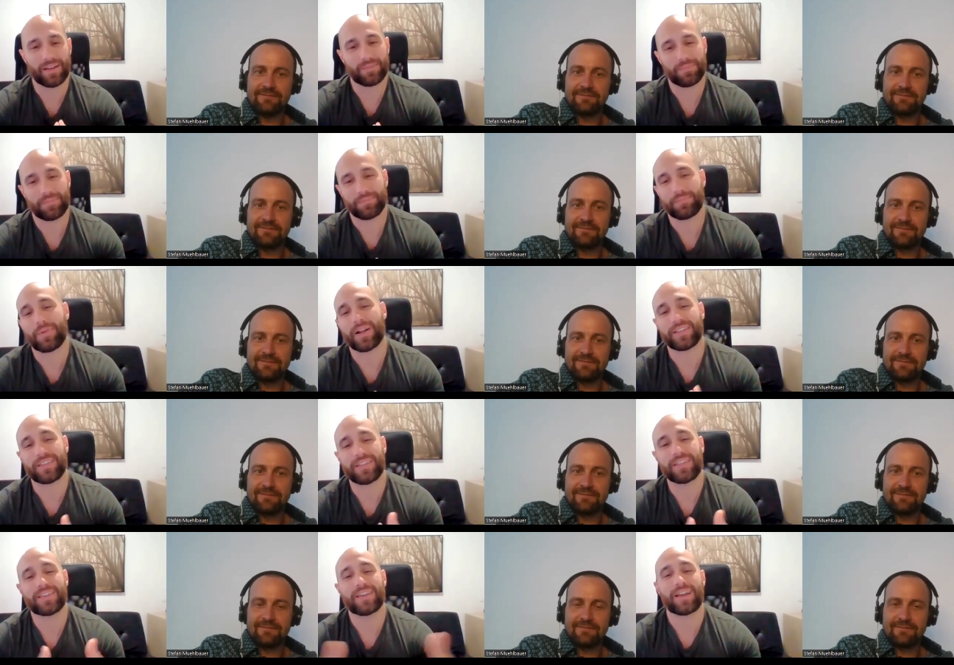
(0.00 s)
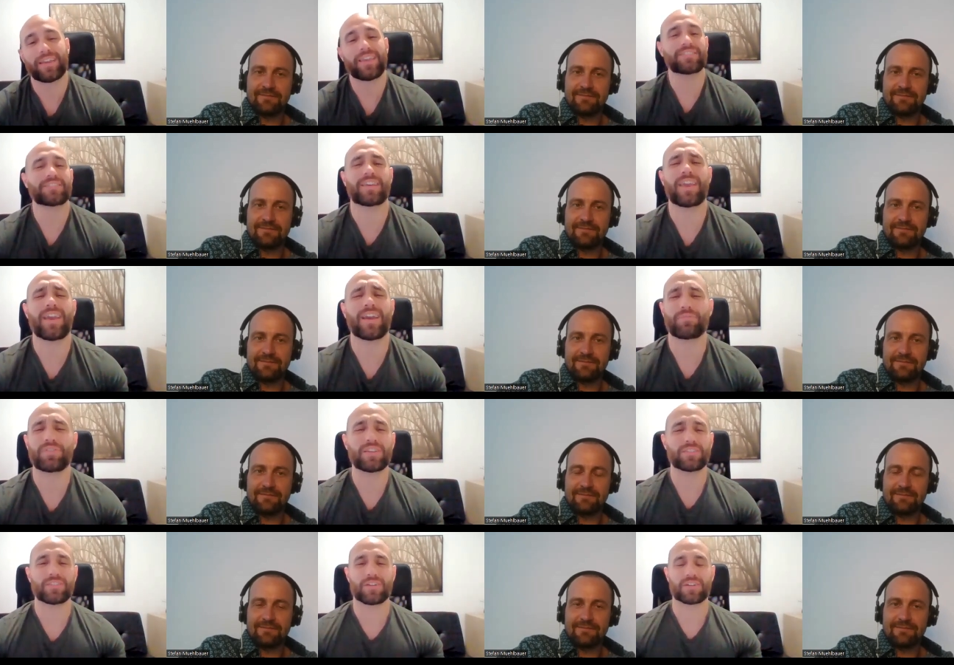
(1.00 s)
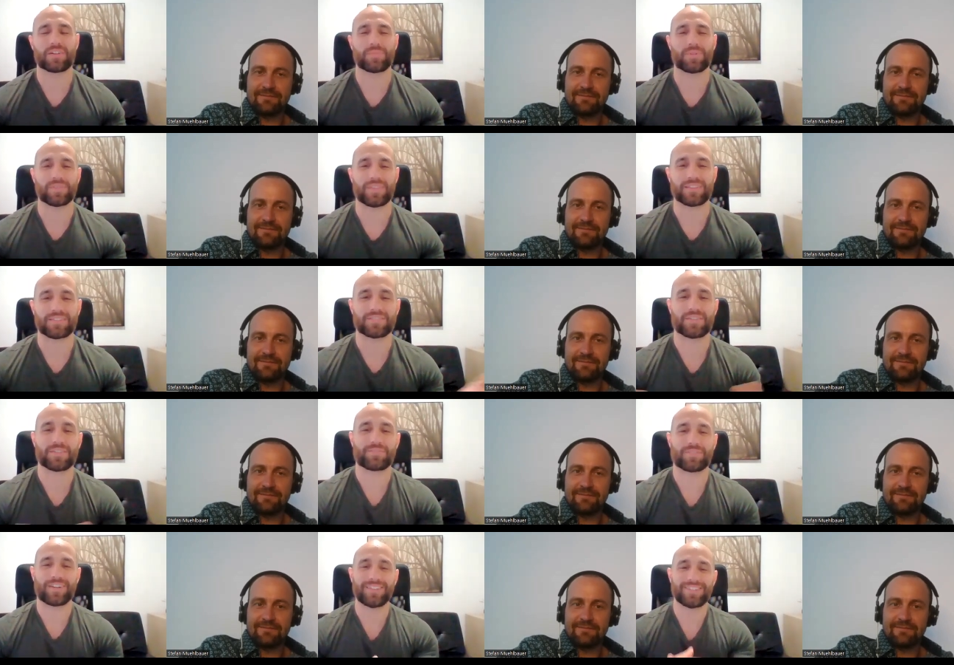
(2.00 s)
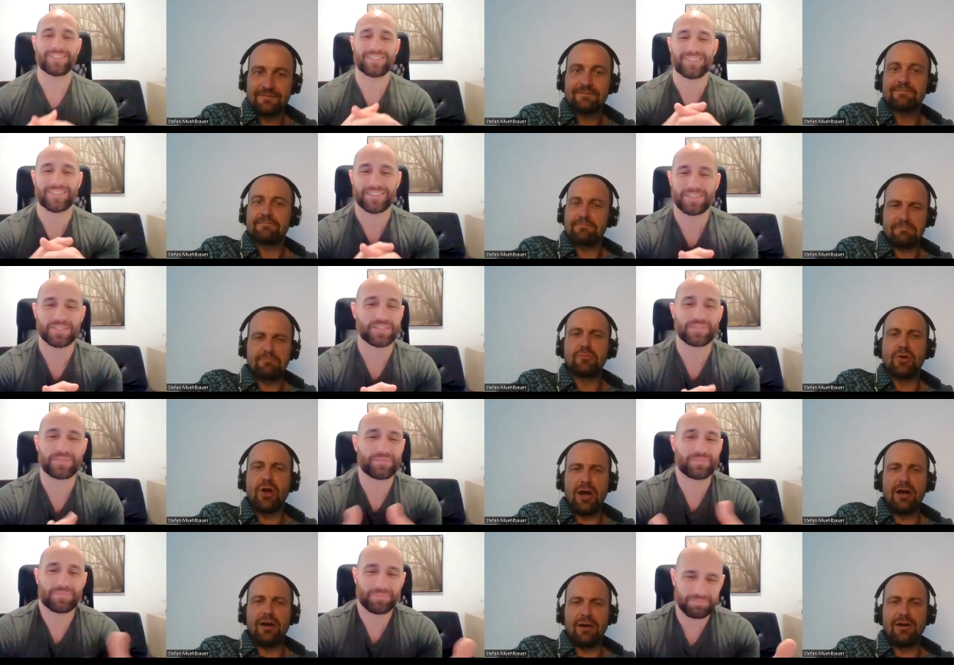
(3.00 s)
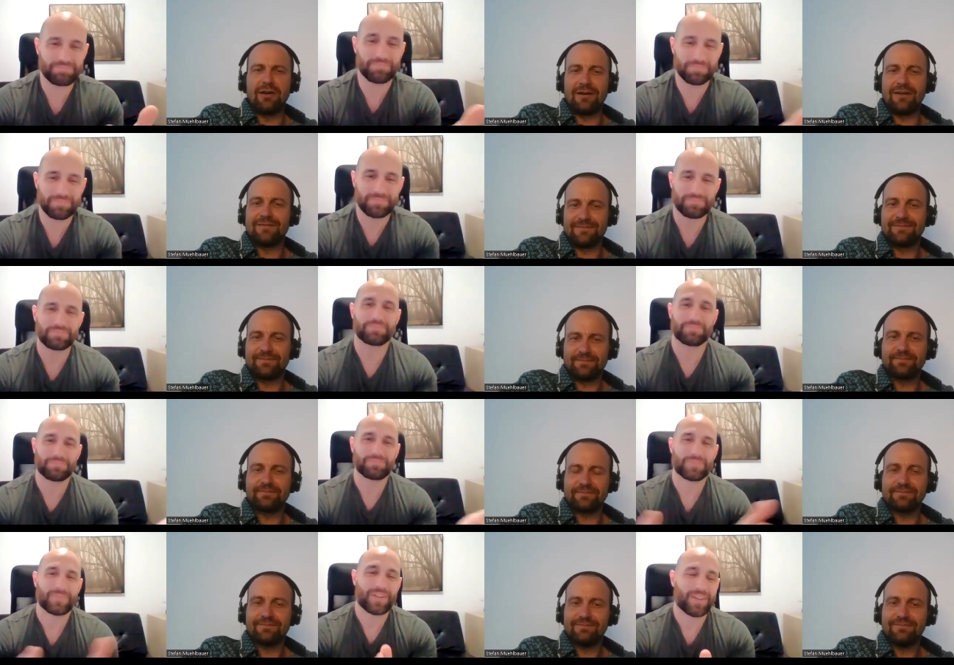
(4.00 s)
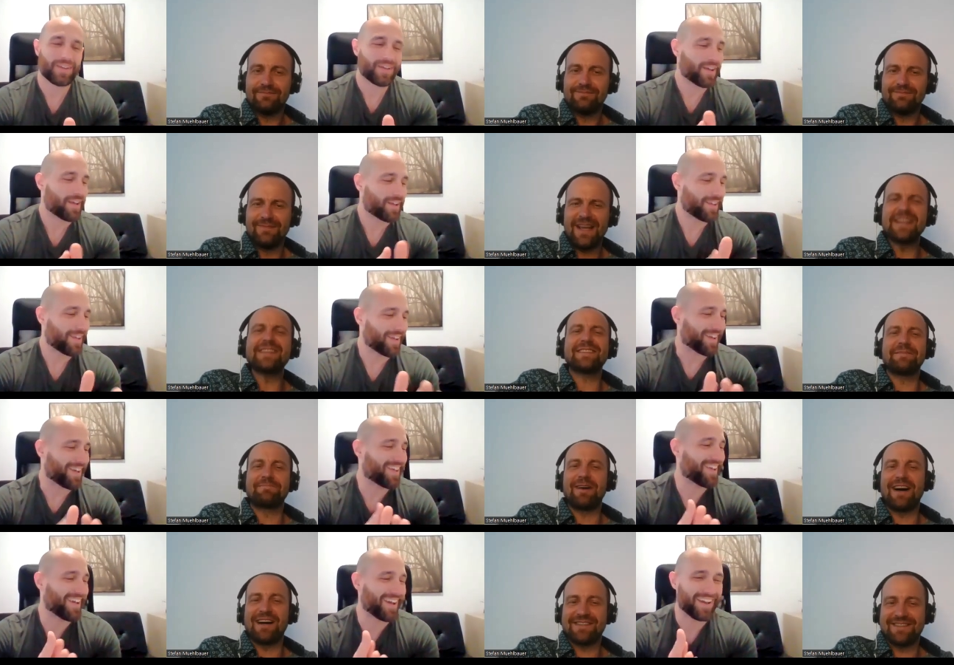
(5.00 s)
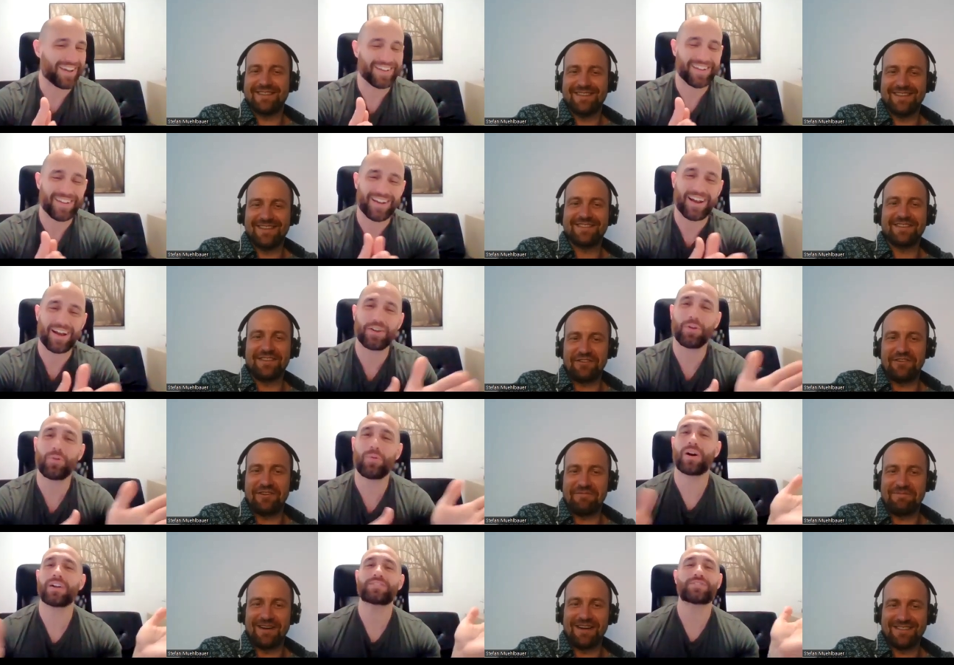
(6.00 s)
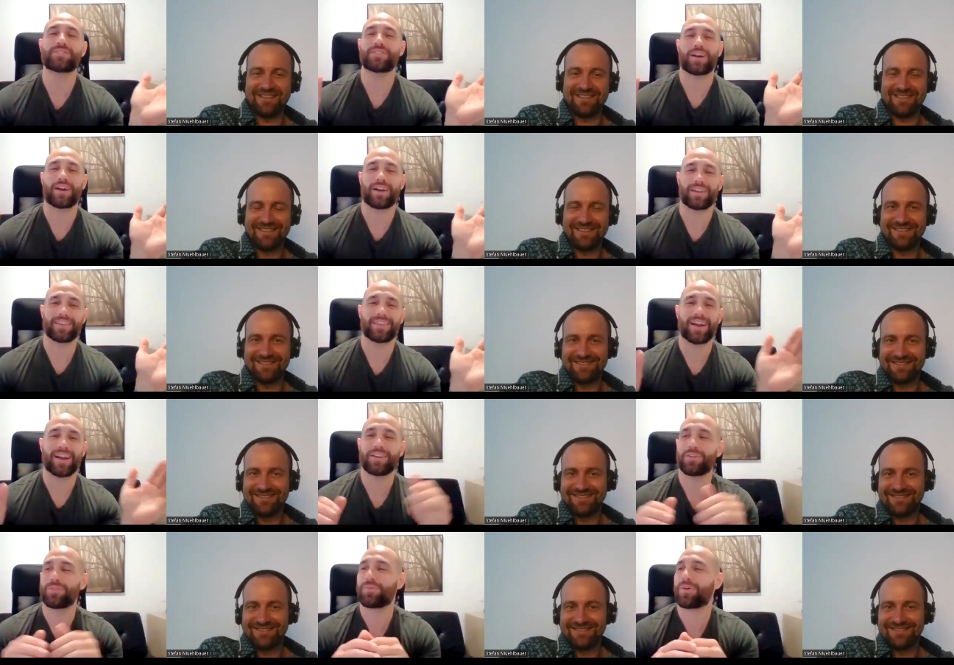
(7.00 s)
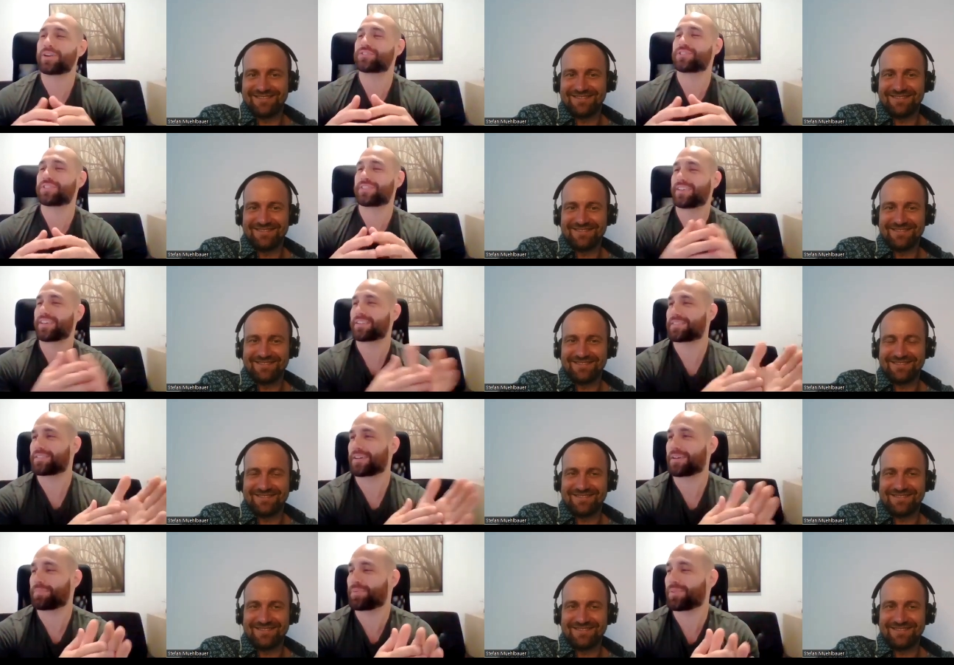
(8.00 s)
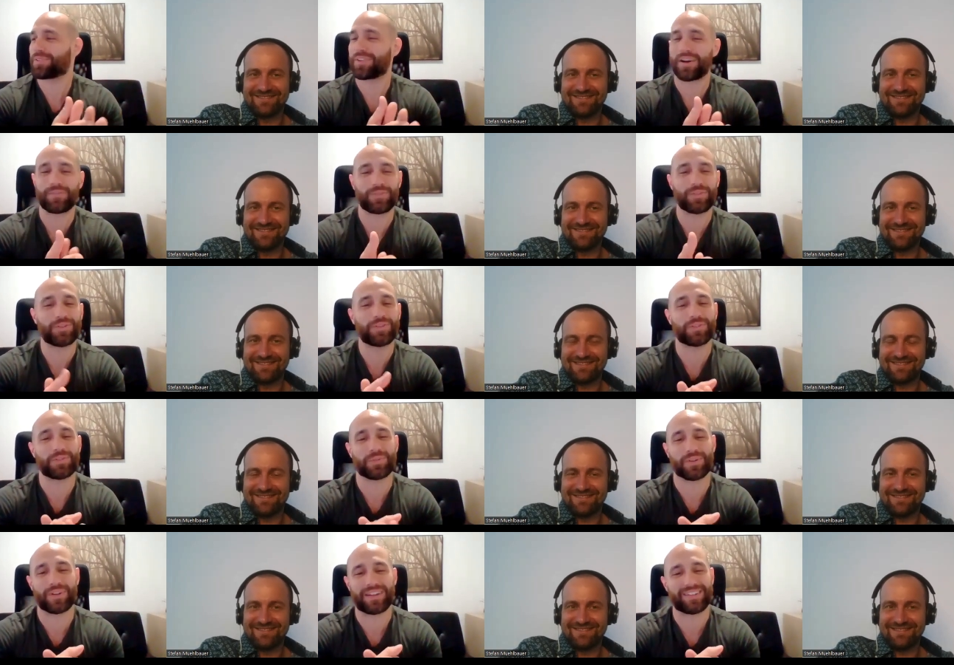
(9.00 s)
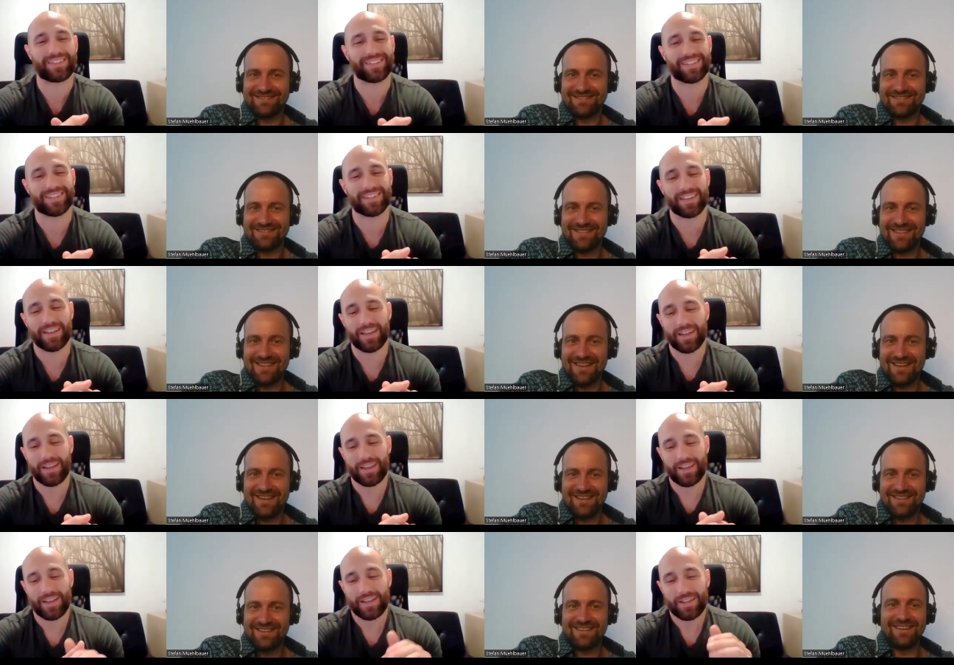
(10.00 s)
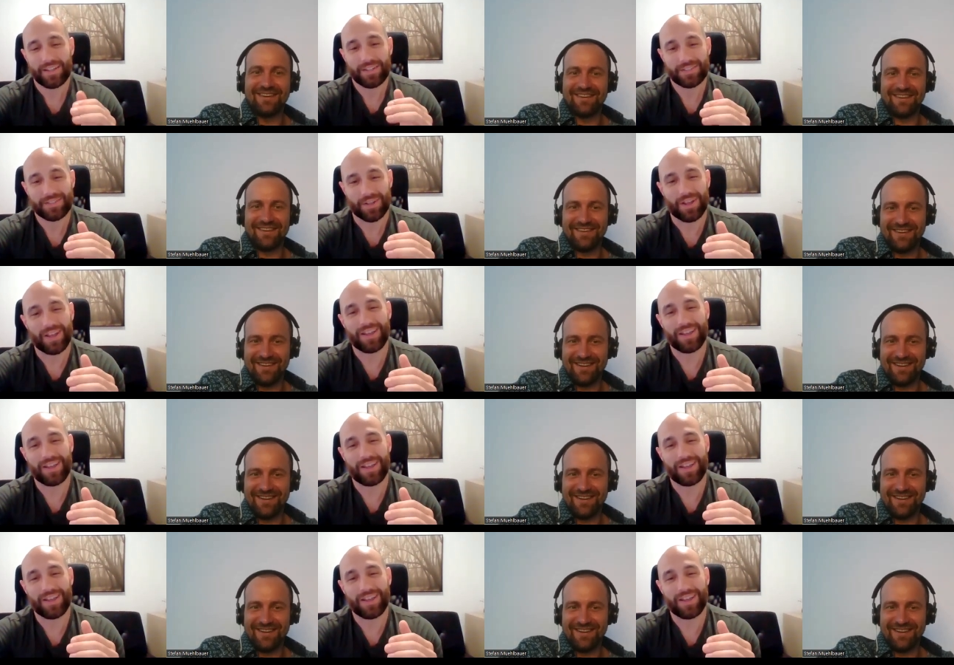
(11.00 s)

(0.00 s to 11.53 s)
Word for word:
Speaker 1: Uh, MindGeek. I guess, I, yeah, we could talk about that stuff, right? Is, yeah, yeah, yeah.
Speaker 2: It's yeah. the past. It's the I don't want past.
Speaker 1: you to. I don't want you to get uh, pulled off YouTube or anything. No, no,